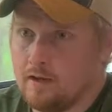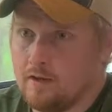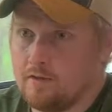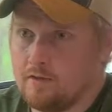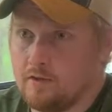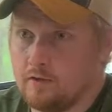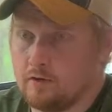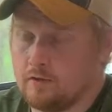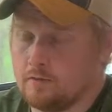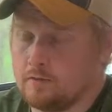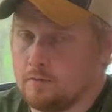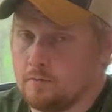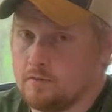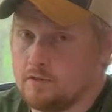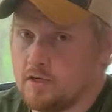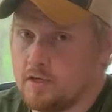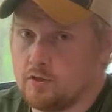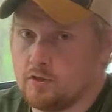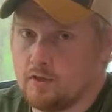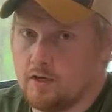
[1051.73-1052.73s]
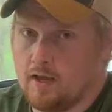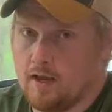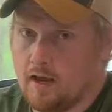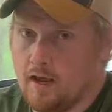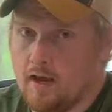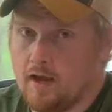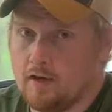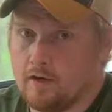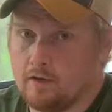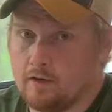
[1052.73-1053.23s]
There are substantially
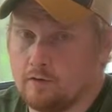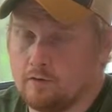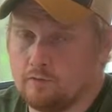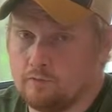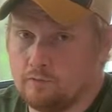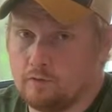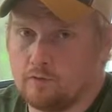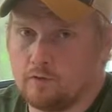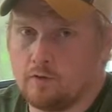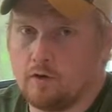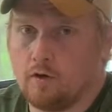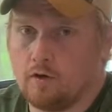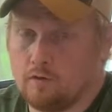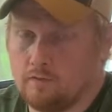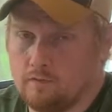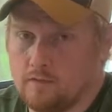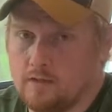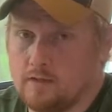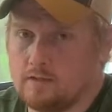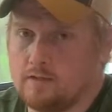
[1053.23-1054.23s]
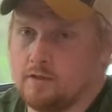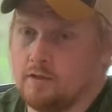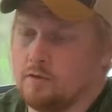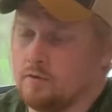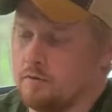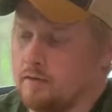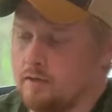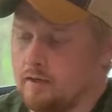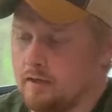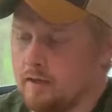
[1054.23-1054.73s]
higher for RVs that you
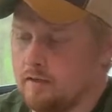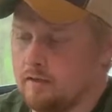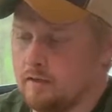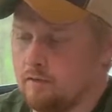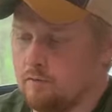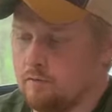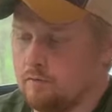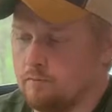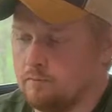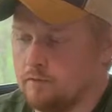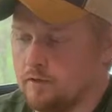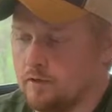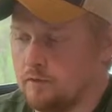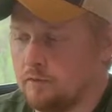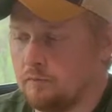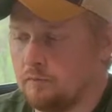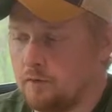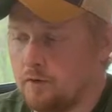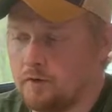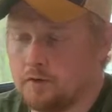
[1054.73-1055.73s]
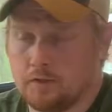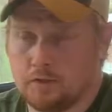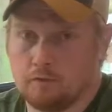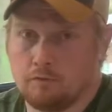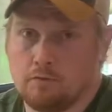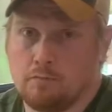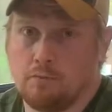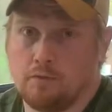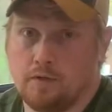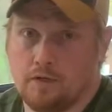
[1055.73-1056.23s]
can get that will bring your water to a
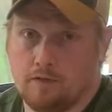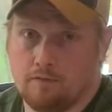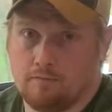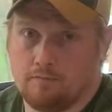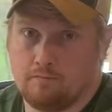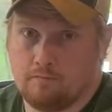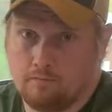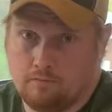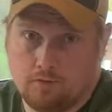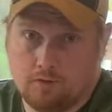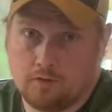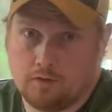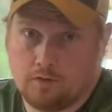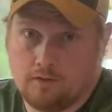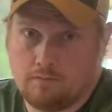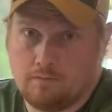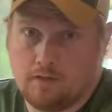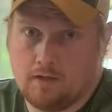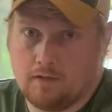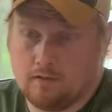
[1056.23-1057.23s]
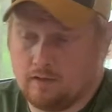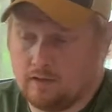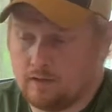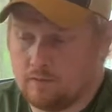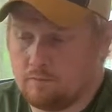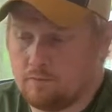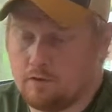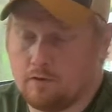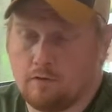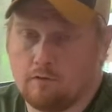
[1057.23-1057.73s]
point of literally being like a
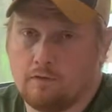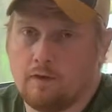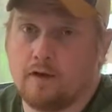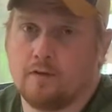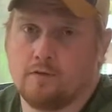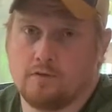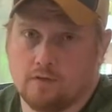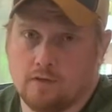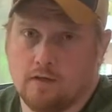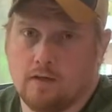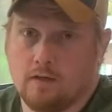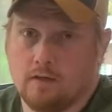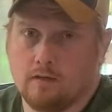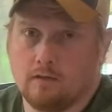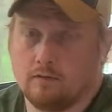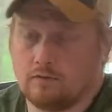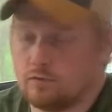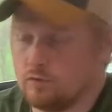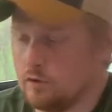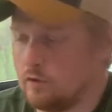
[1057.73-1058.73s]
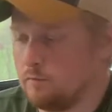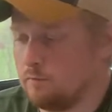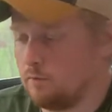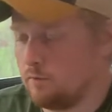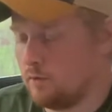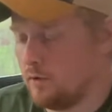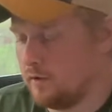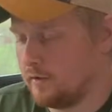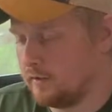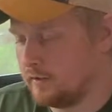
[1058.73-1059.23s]
purified drinkable
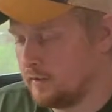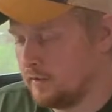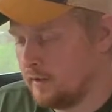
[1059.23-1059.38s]
water.